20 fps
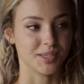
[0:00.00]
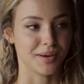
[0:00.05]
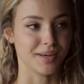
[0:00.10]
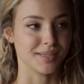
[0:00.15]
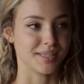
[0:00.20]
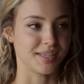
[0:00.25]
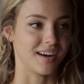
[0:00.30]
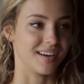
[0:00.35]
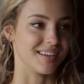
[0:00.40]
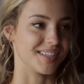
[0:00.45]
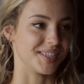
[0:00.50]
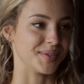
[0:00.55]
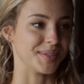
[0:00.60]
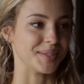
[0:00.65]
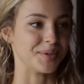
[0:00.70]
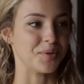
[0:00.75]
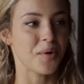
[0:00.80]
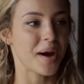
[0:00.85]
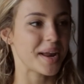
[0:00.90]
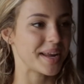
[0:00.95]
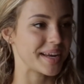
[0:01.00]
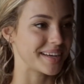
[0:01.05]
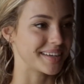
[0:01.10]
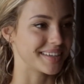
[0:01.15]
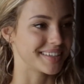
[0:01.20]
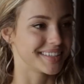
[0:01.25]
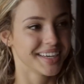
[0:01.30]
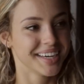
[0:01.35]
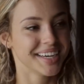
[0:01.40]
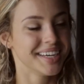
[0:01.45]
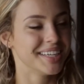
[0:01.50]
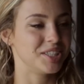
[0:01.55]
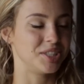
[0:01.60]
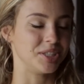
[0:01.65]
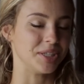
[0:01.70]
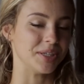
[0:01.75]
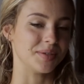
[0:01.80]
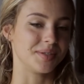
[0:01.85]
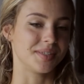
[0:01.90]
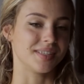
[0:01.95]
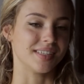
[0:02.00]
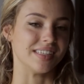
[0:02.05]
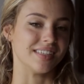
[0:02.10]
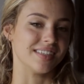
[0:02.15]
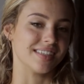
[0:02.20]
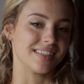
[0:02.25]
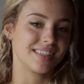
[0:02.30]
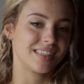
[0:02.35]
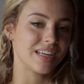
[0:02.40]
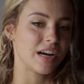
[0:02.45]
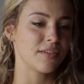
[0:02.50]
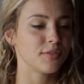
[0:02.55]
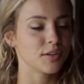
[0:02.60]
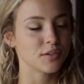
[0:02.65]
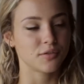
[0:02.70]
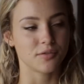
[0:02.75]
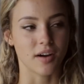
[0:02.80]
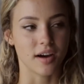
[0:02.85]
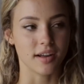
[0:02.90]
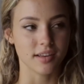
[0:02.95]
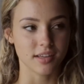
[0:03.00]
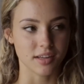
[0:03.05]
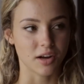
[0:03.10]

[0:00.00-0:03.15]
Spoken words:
so I started doing wedding shoots and just stuff for fun.